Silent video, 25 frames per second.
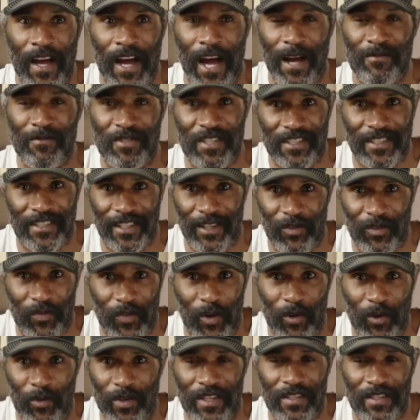I'm just going to
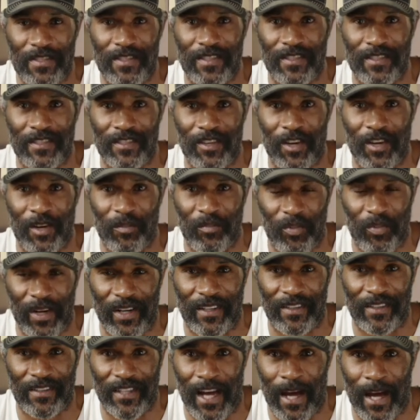focus on
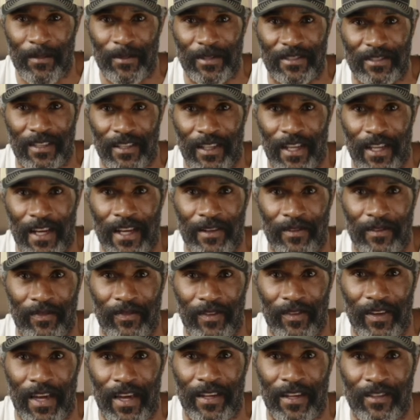bringing Thomas to
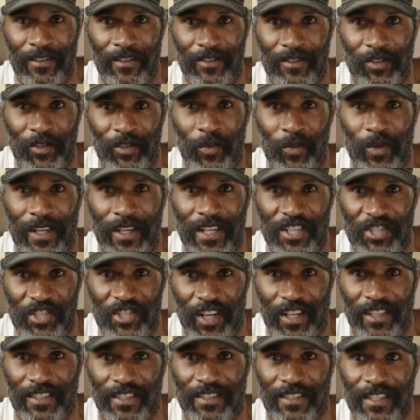life and doing it
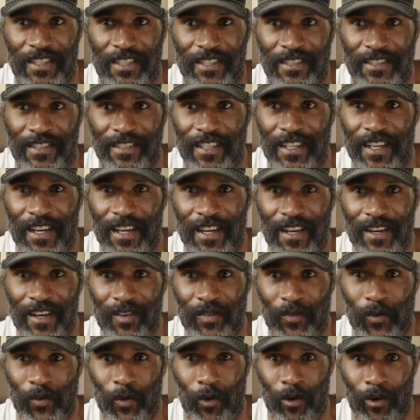justice
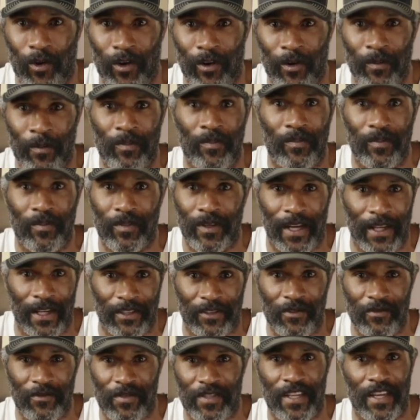for,
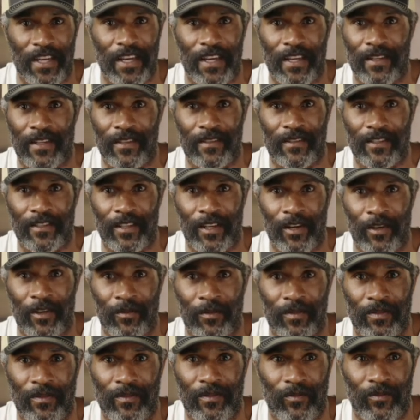like you said, you
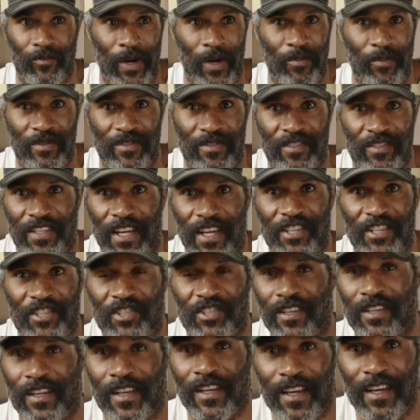know,
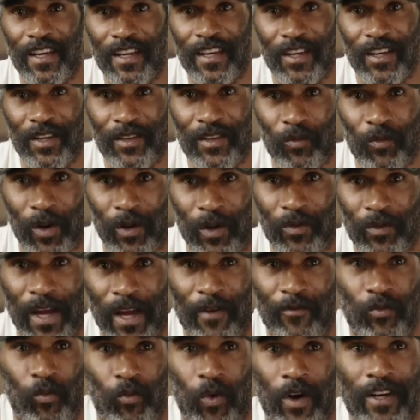representation. Where
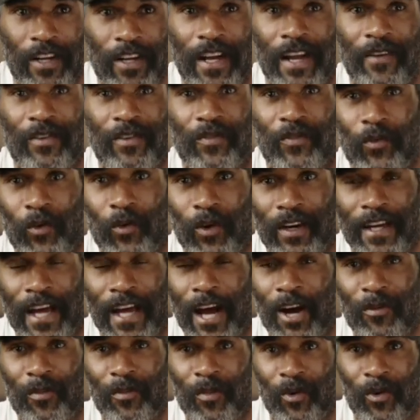every one in every four
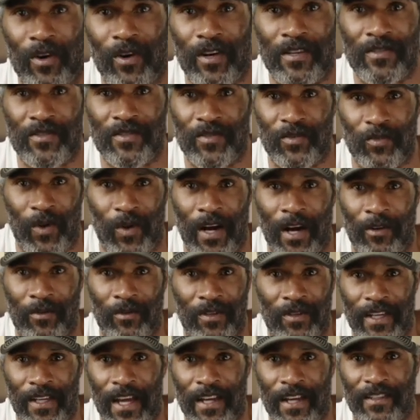Cowboys
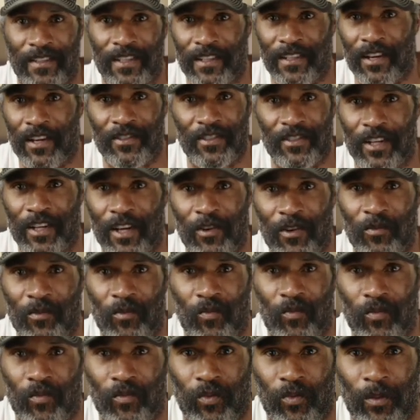throughout the 1800, you
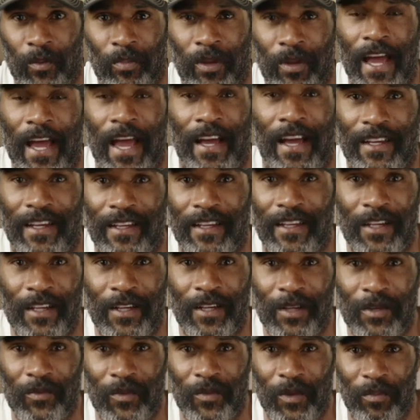know, were black.
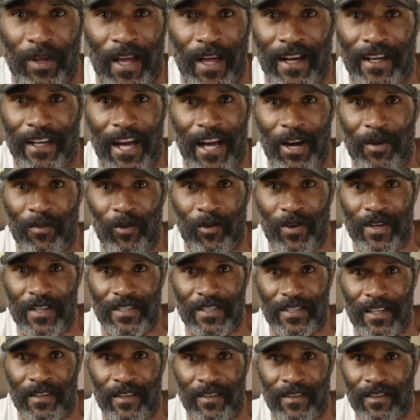We're black
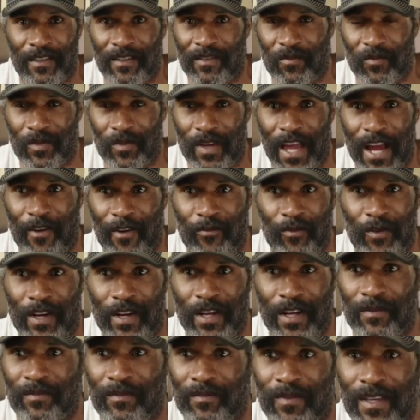Cowboys, yeah. and
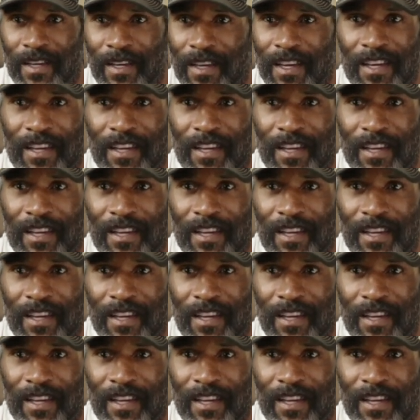every